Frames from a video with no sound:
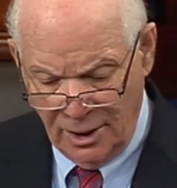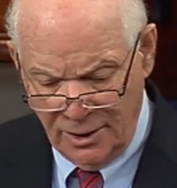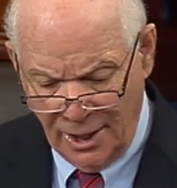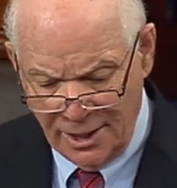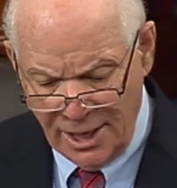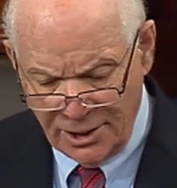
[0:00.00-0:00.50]

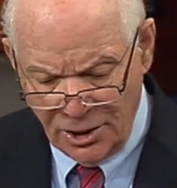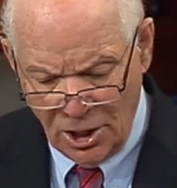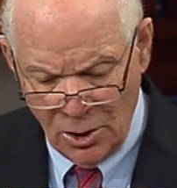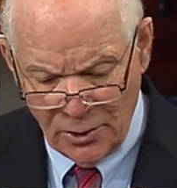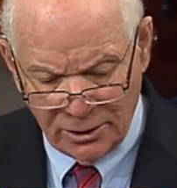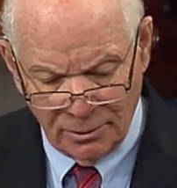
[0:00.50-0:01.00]
They need to
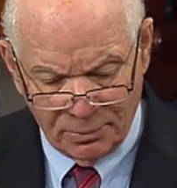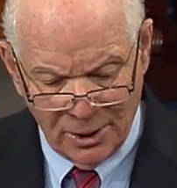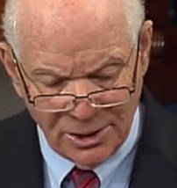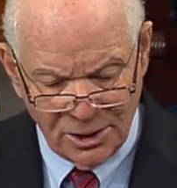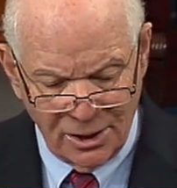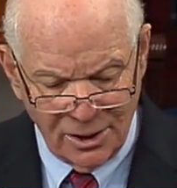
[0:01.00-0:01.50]
know that the
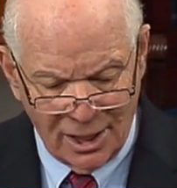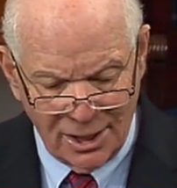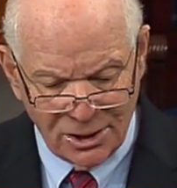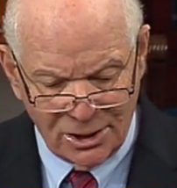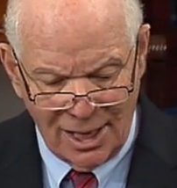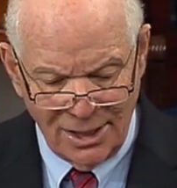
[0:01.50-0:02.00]
President of the
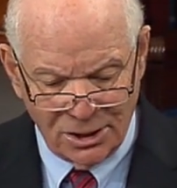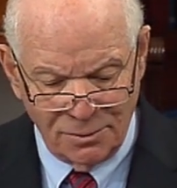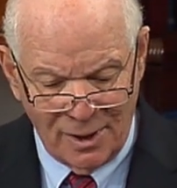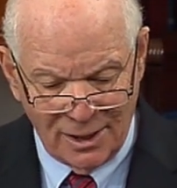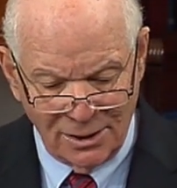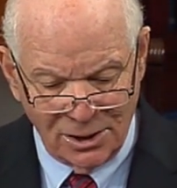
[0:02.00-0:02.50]
United States is
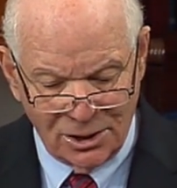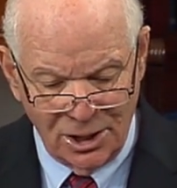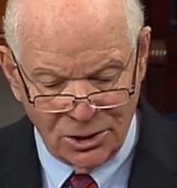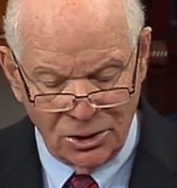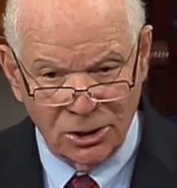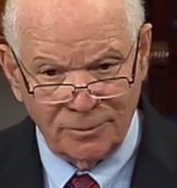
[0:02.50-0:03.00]
making
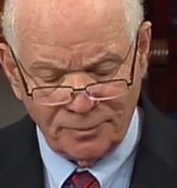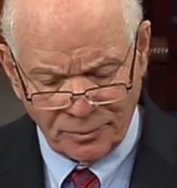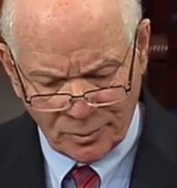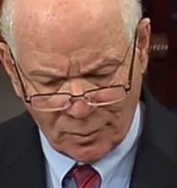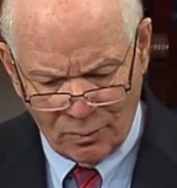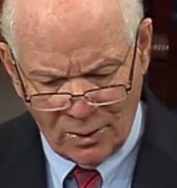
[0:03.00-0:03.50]
decisions
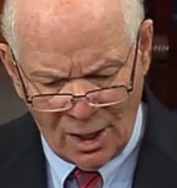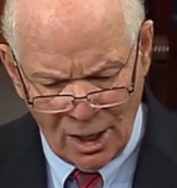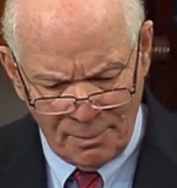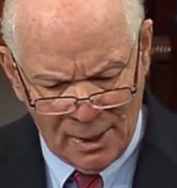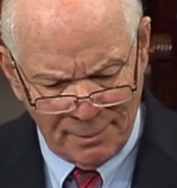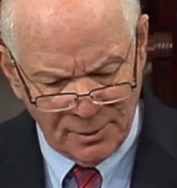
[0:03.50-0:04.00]

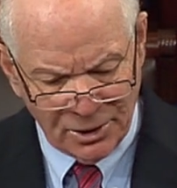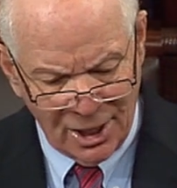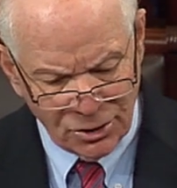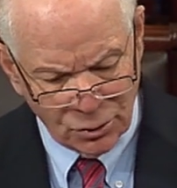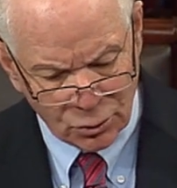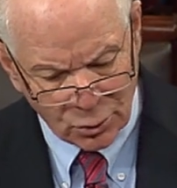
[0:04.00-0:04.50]
about
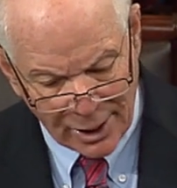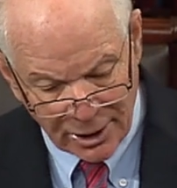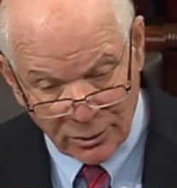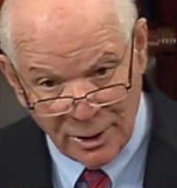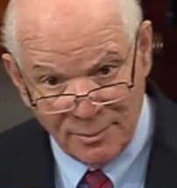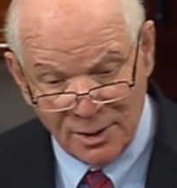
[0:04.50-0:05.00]
potential trade
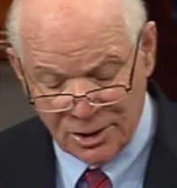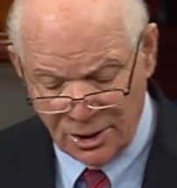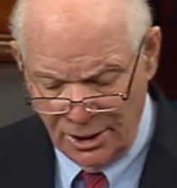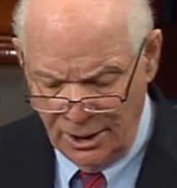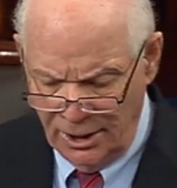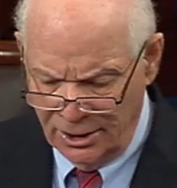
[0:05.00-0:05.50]
agreements,
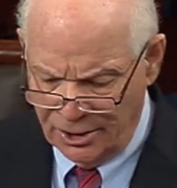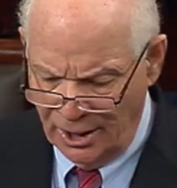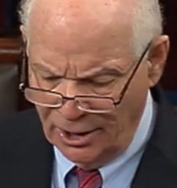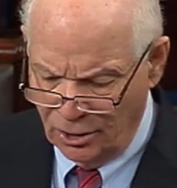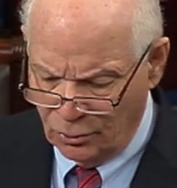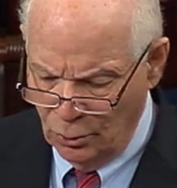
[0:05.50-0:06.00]

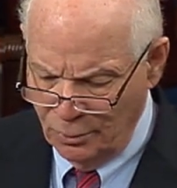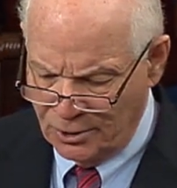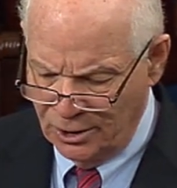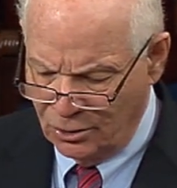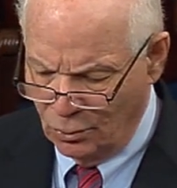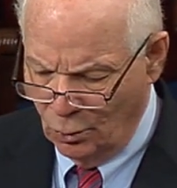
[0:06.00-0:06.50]
sending troops
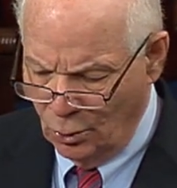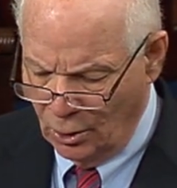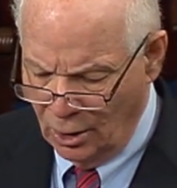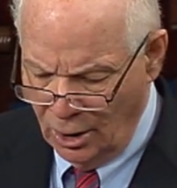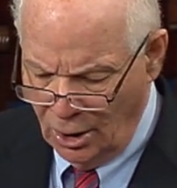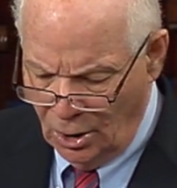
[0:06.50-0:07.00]
into
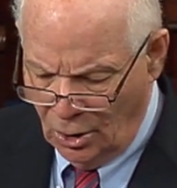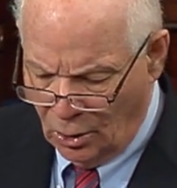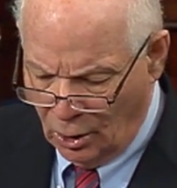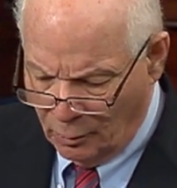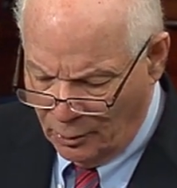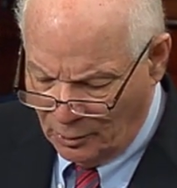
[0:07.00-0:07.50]
war,
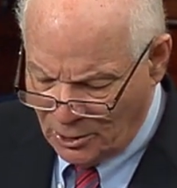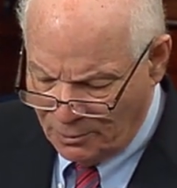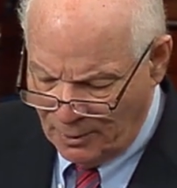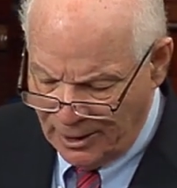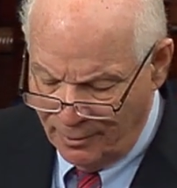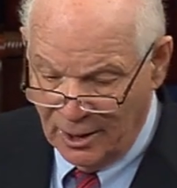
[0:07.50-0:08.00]
or where we
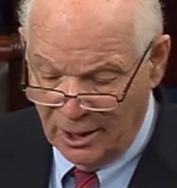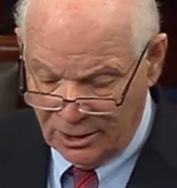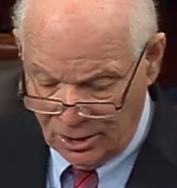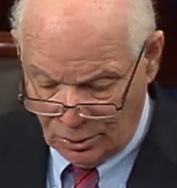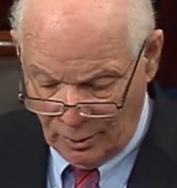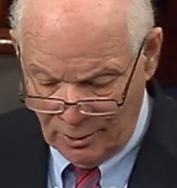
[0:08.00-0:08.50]
spend
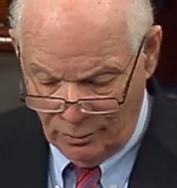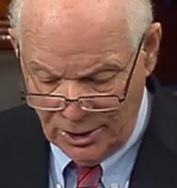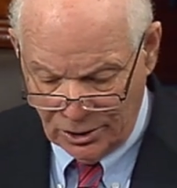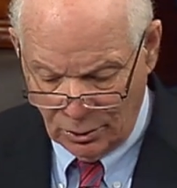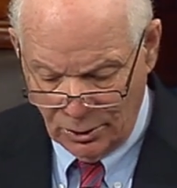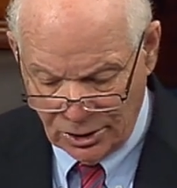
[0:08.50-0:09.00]
America's great
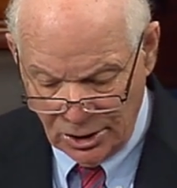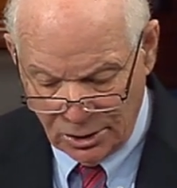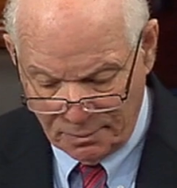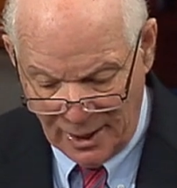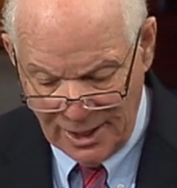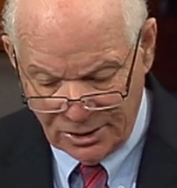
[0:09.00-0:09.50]
resources
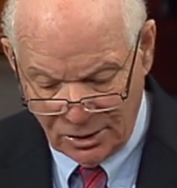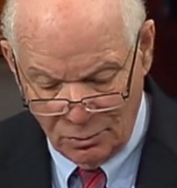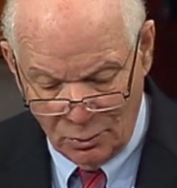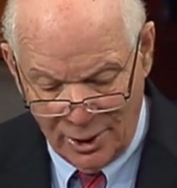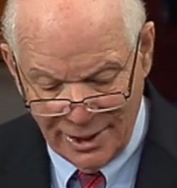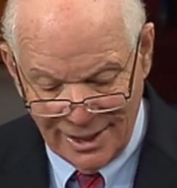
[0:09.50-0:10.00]
based
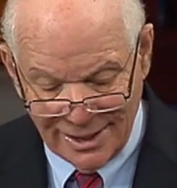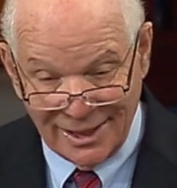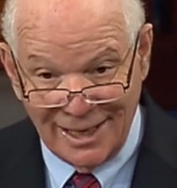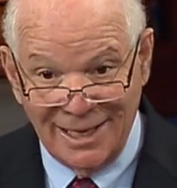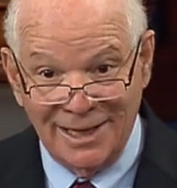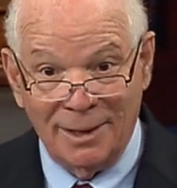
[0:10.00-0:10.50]
on what is
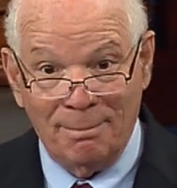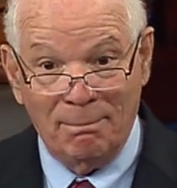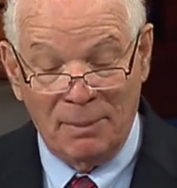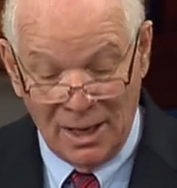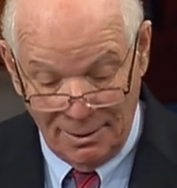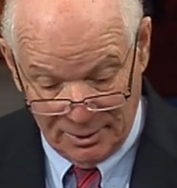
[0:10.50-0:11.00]
in the
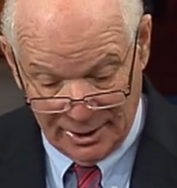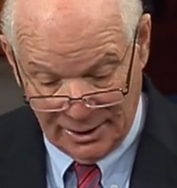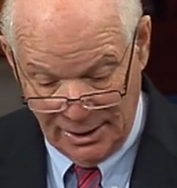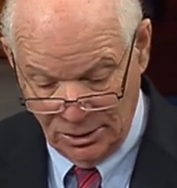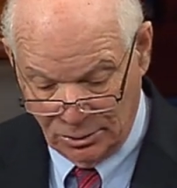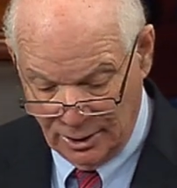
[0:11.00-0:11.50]
public
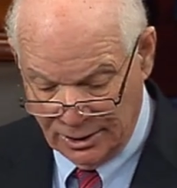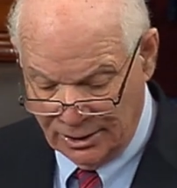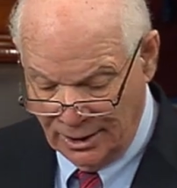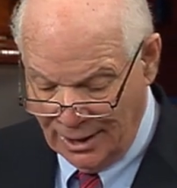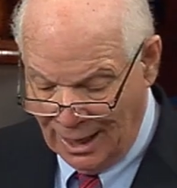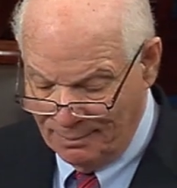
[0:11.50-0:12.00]
interest
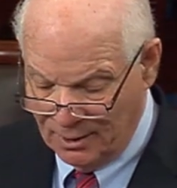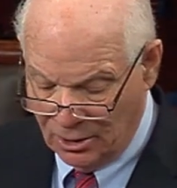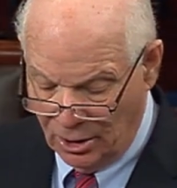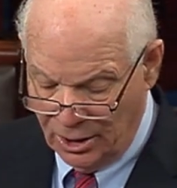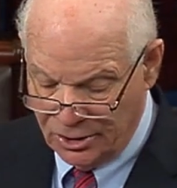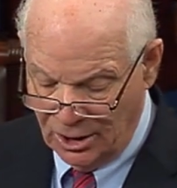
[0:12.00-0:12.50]
and not
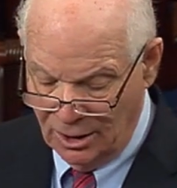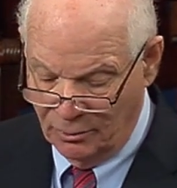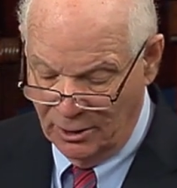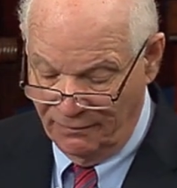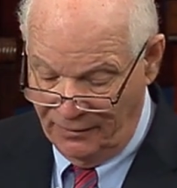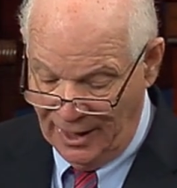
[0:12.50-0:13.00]
because it
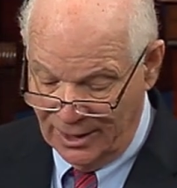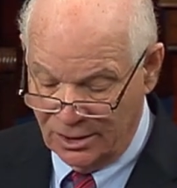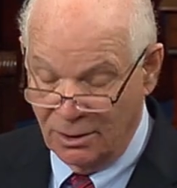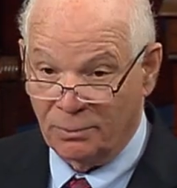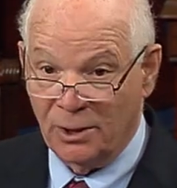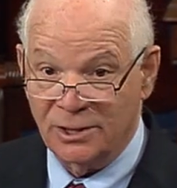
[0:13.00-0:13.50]
would advance
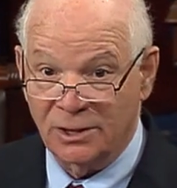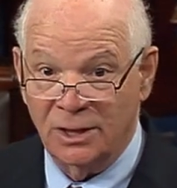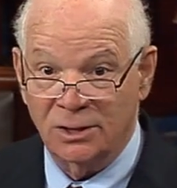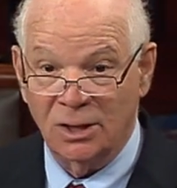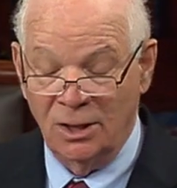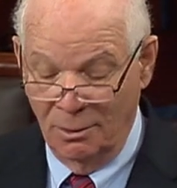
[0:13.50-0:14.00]
the
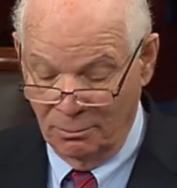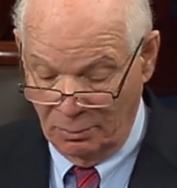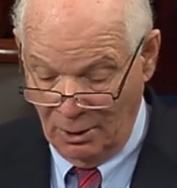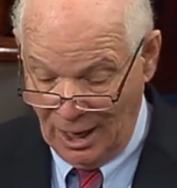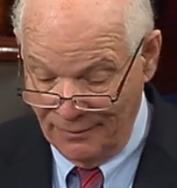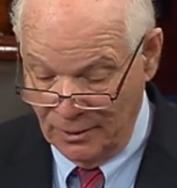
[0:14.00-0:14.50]
president's
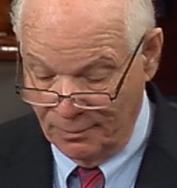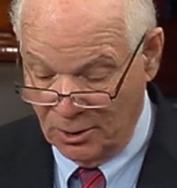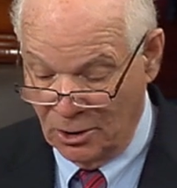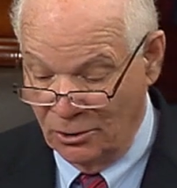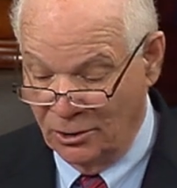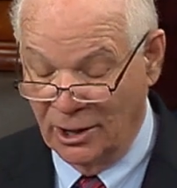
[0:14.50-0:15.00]
private
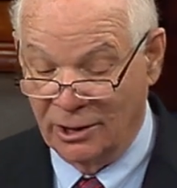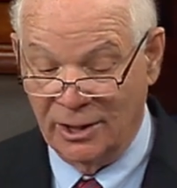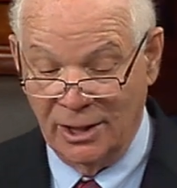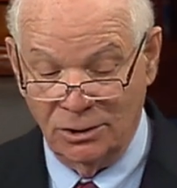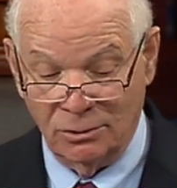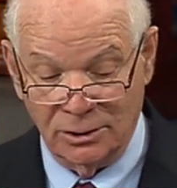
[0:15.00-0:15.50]
pecuniary
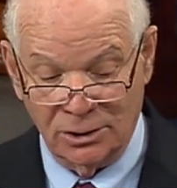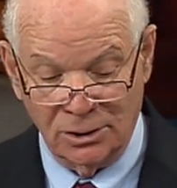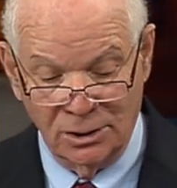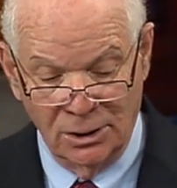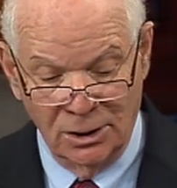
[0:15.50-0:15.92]
interests.